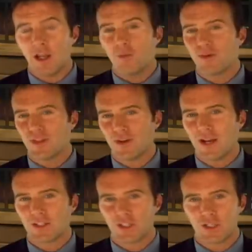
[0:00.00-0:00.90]
but they're
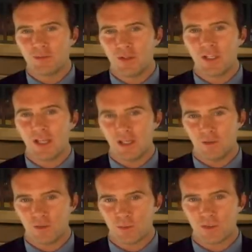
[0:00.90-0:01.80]
actually communicating
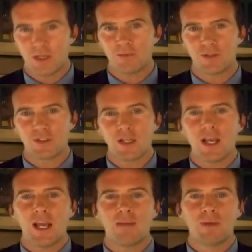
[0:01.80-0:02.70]
with receptors
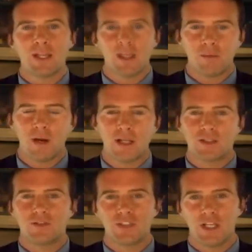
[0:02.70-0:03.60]
and making a
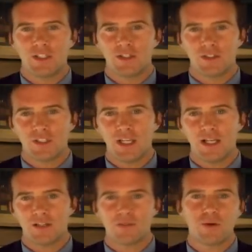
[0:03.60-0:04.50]
positive change in the skin
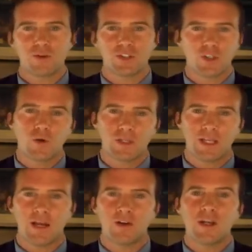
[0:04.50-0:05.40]
as opposed to going
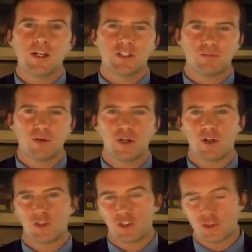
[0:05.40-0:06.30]
down to burn
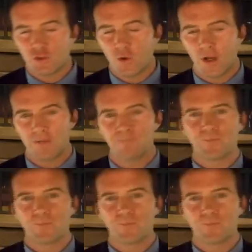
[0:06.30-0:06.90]
or destroy.